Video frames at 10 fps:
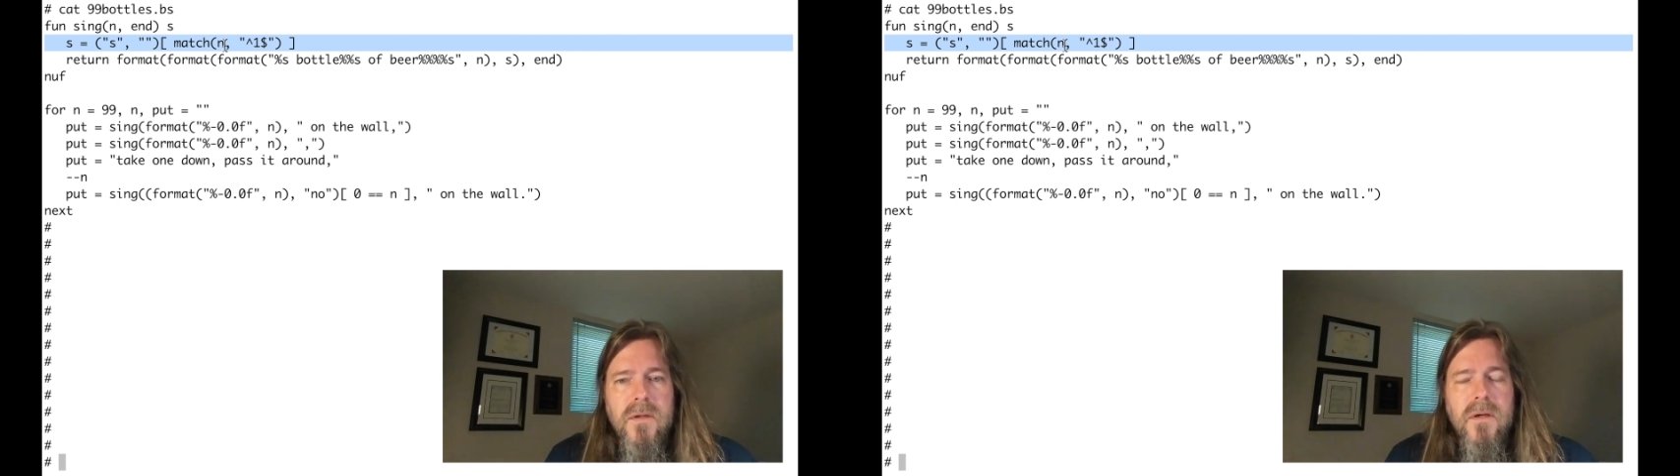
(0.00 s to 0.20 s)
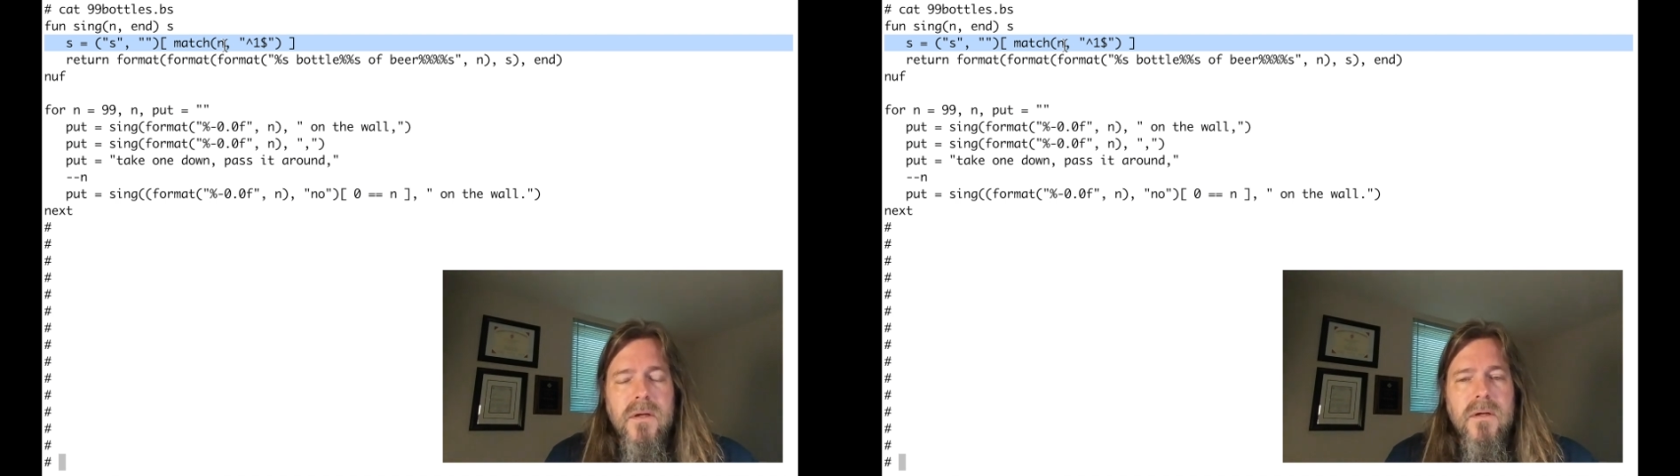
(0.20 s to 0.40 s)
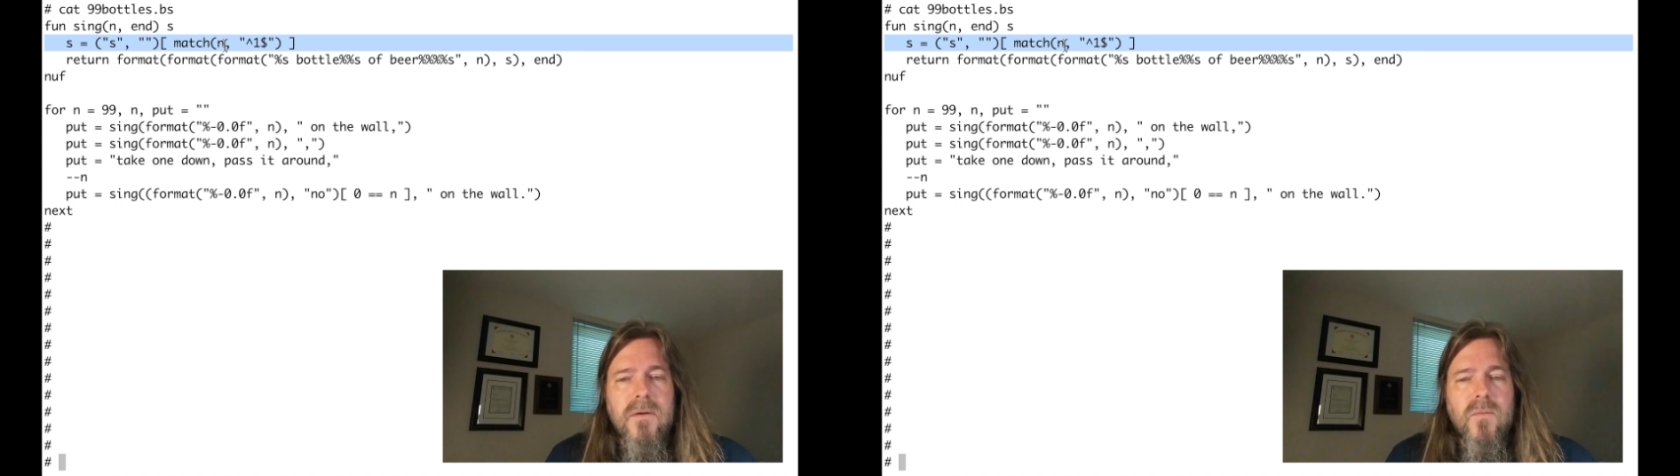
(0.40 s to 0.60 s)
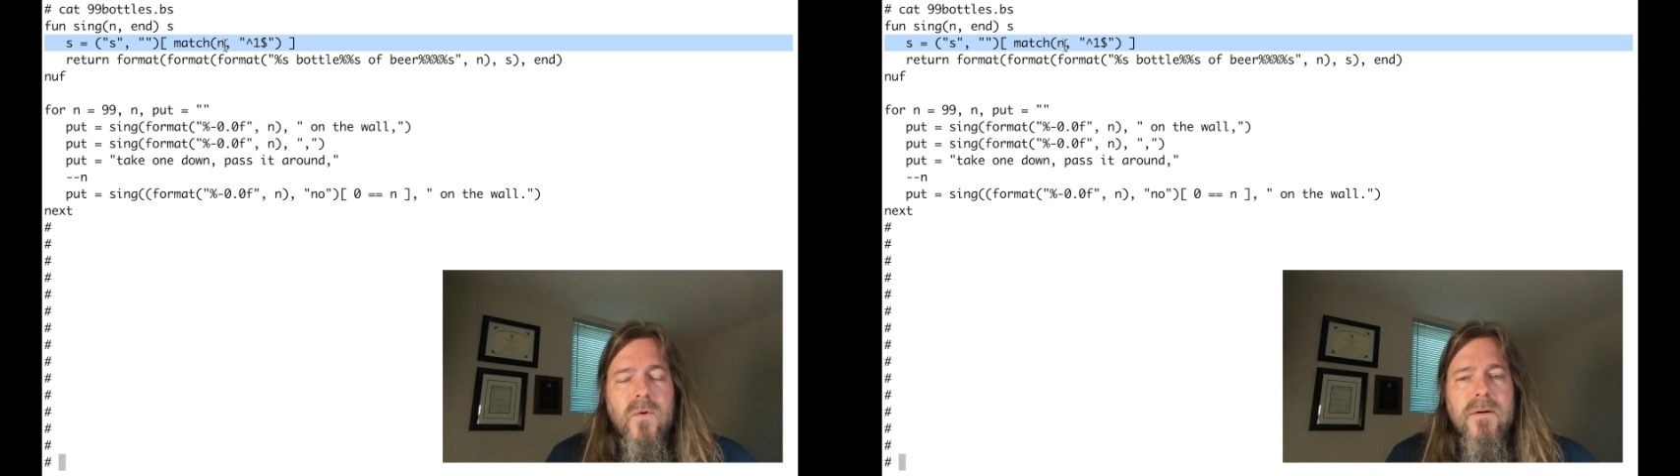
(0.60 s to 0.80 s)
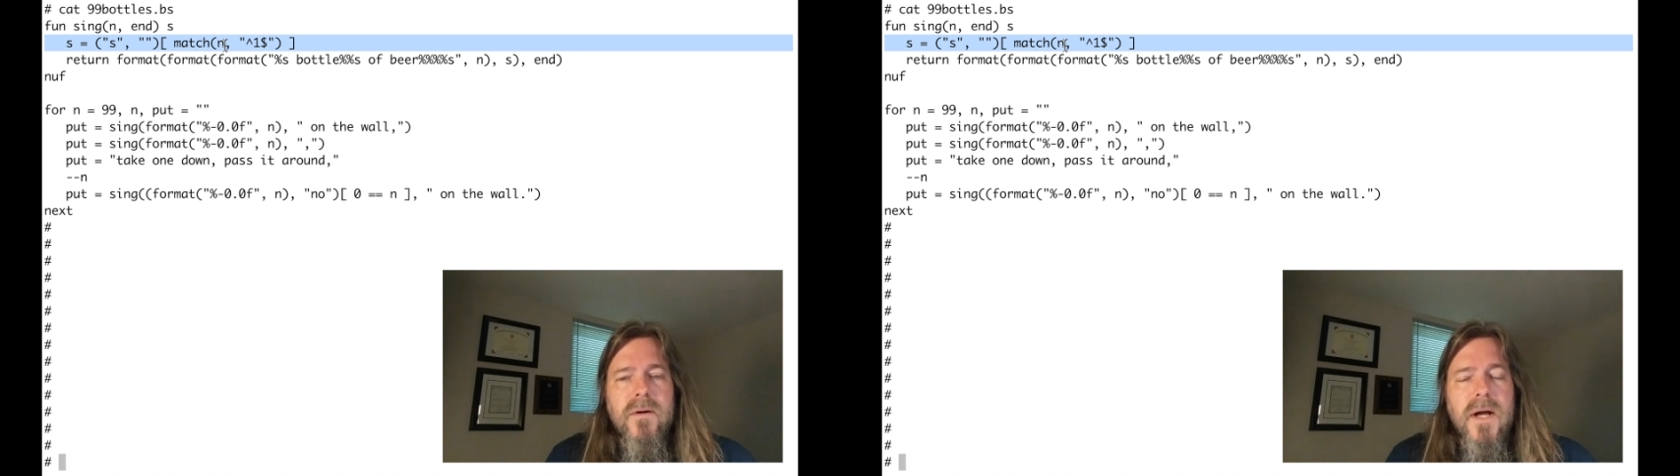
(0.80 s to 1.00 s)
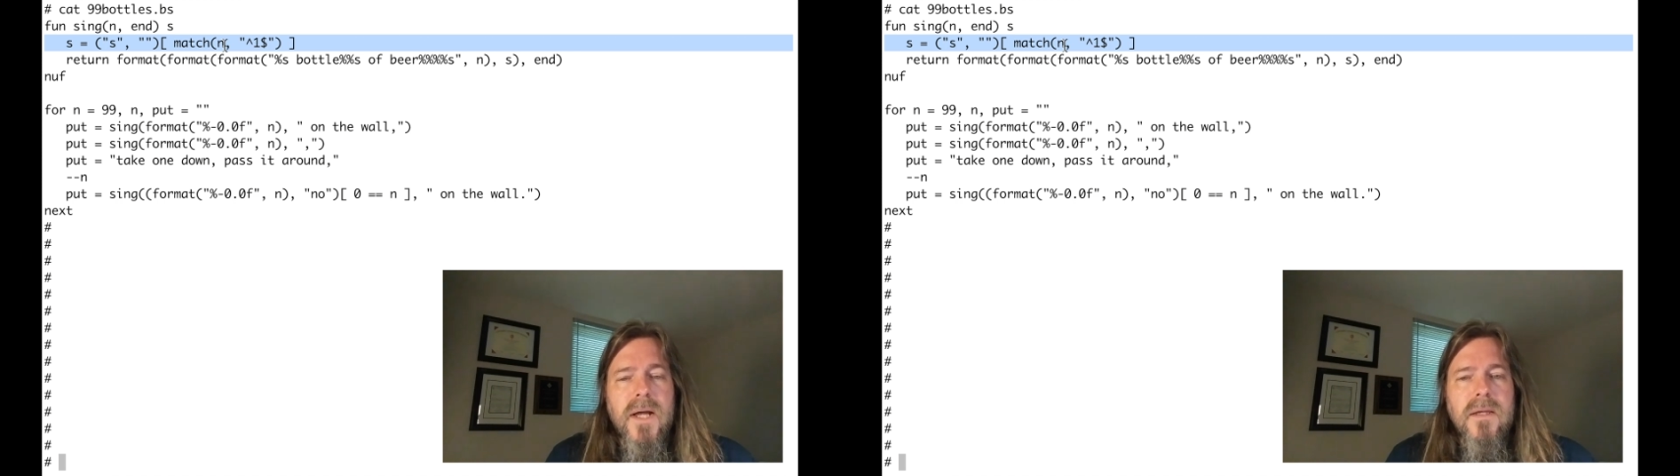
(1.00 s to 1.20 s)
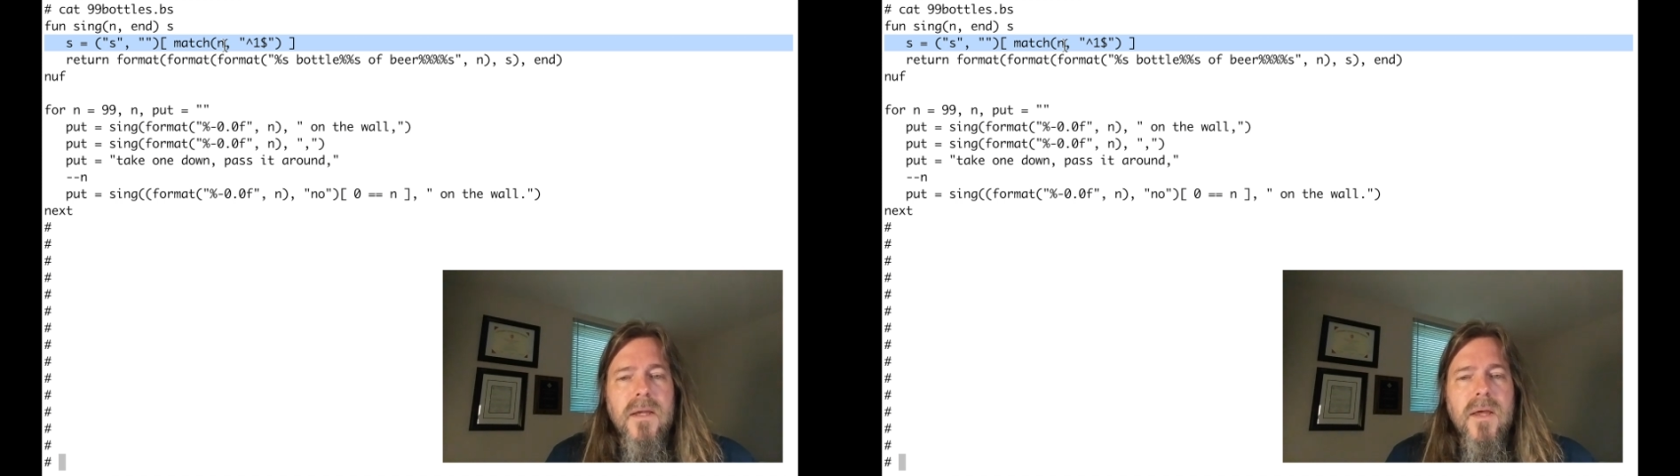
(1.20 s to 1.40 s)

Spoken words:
1 or not?